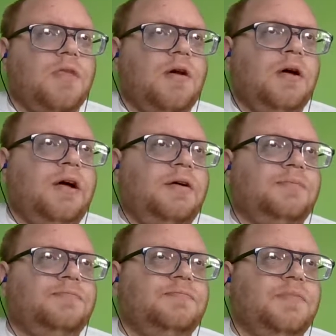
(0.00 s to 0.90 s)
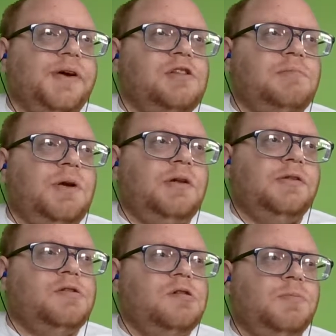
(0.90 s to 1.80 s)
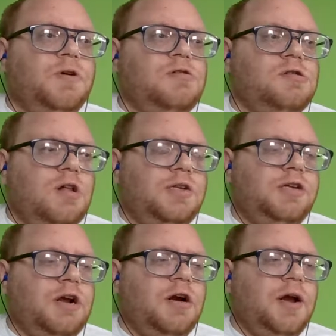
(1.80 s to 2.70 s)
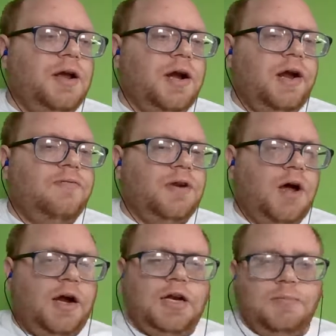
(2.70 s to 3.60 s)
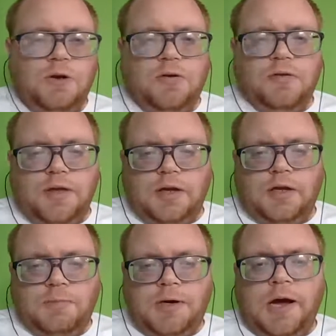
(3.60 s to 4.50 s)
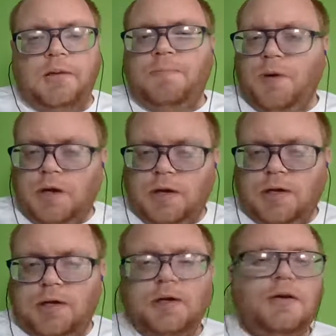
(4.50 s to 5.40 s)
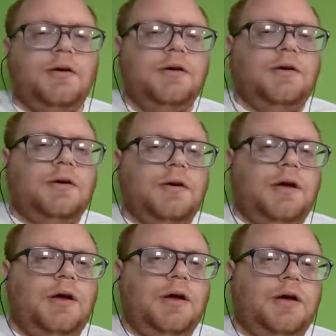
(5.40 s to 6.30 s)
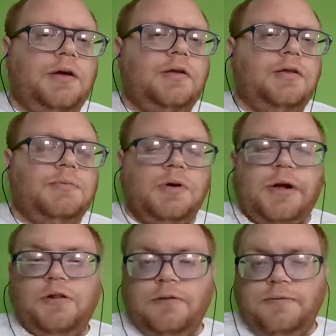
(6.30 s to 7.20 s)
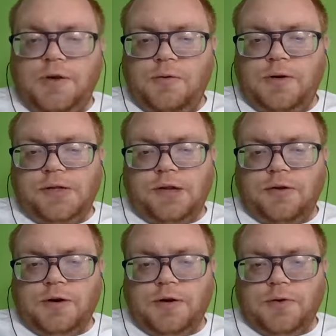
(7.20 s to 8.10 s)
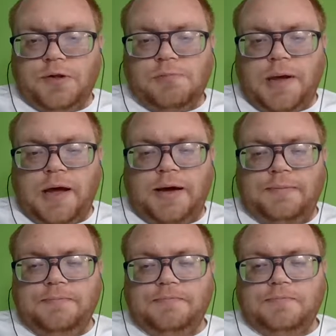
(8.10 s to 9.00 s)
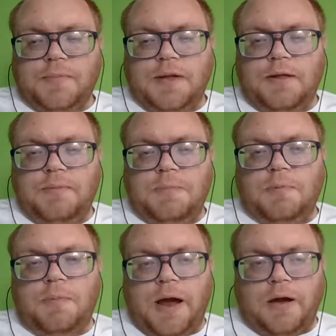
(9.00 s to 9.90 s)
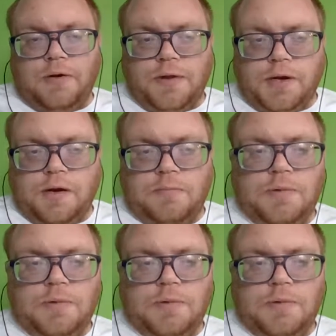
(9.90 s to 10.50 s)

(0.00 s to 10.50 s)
as being the super solitary kind of non-communal thing. You put out a book, the book gets reviewed, it's either good or it's bad, and then people buy it or they don't.